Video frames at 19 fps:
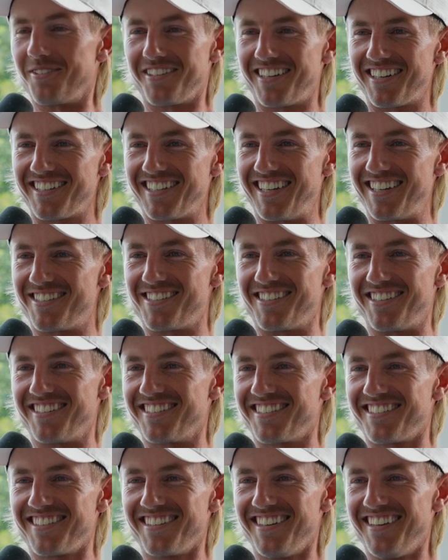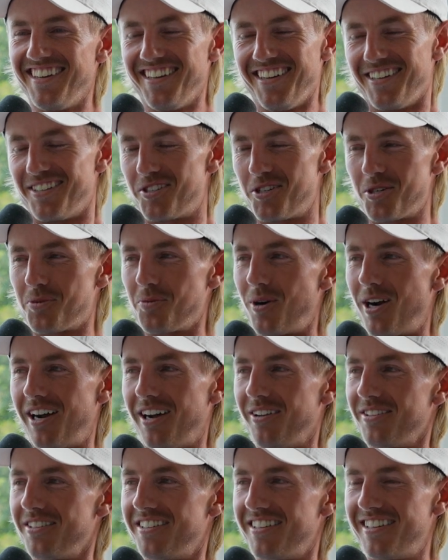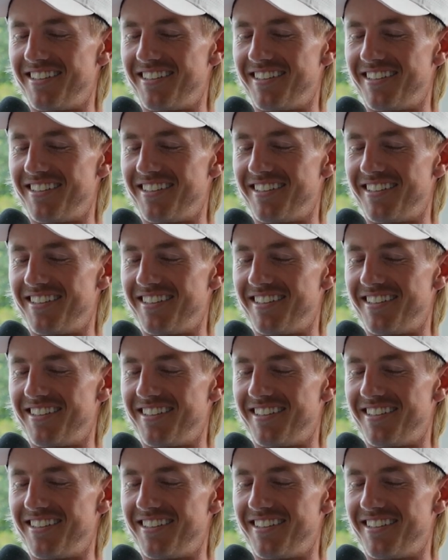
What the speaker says: Yeah. Like that's it's just wild.